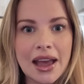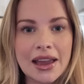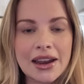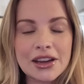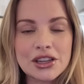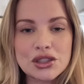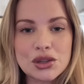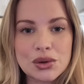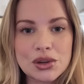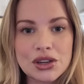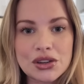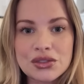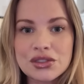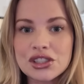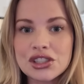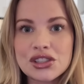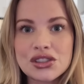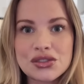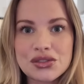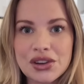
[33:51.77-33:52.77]
And I don't want to
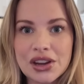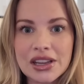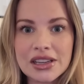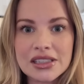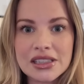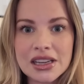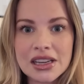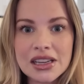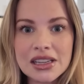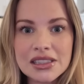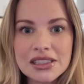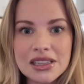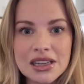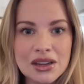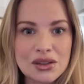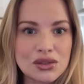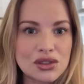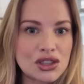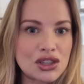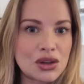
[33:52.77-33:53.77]
restrict it,
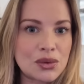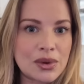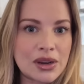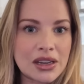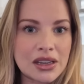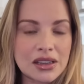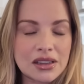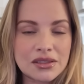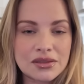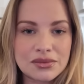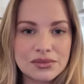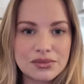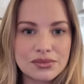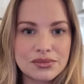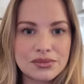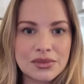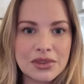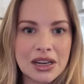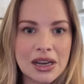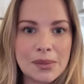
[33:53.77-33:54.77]
and I also don't want to
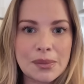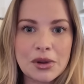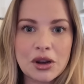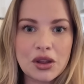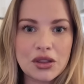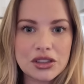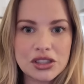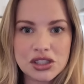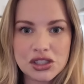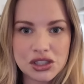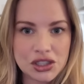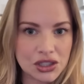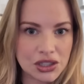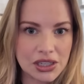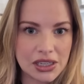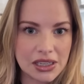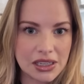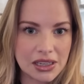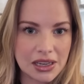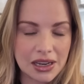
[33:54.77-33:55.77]
clip it on the
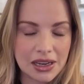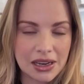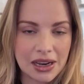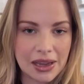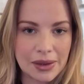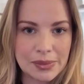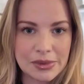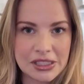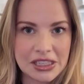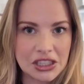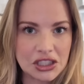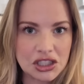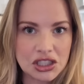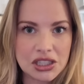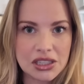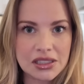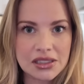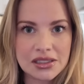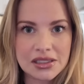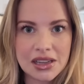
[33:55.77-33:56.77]
screen and like
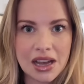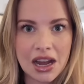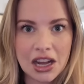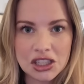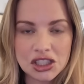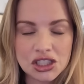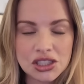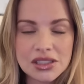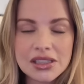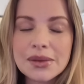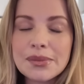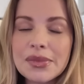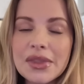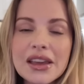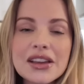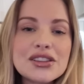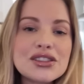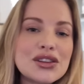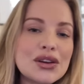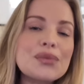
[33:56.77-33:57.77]
potentially touch
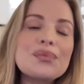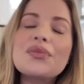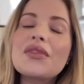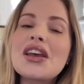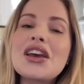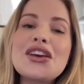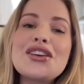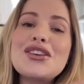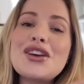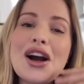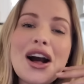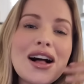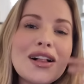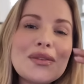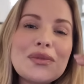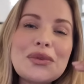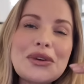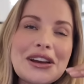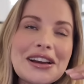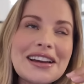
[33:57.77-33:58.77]
something. So yeah,
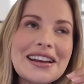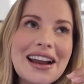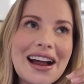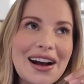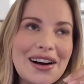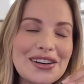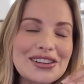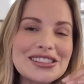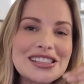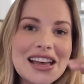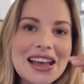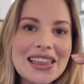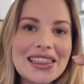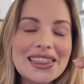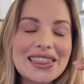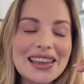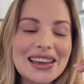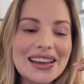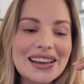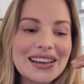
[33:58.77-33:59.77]
I'll work it out. I
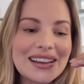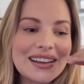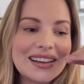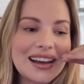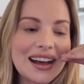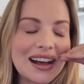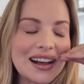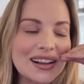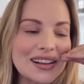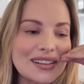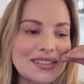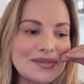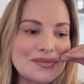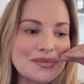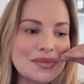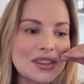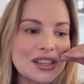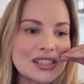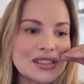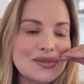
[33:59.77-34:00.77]
think
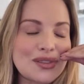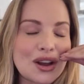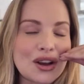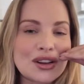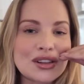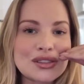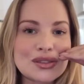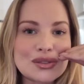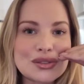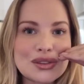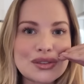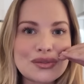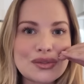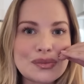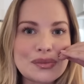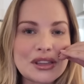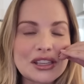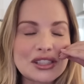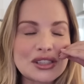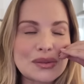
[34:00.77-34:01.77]
this vlog is also
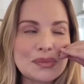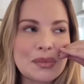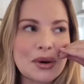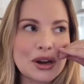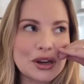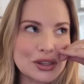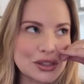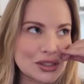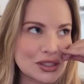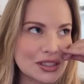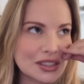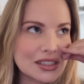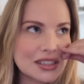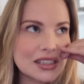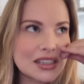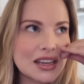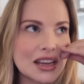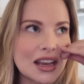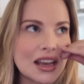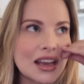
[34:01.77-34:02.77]
for me to
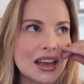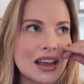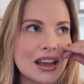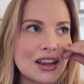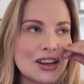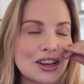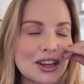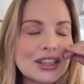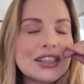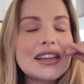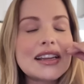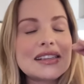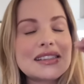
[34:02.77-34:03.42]
post, not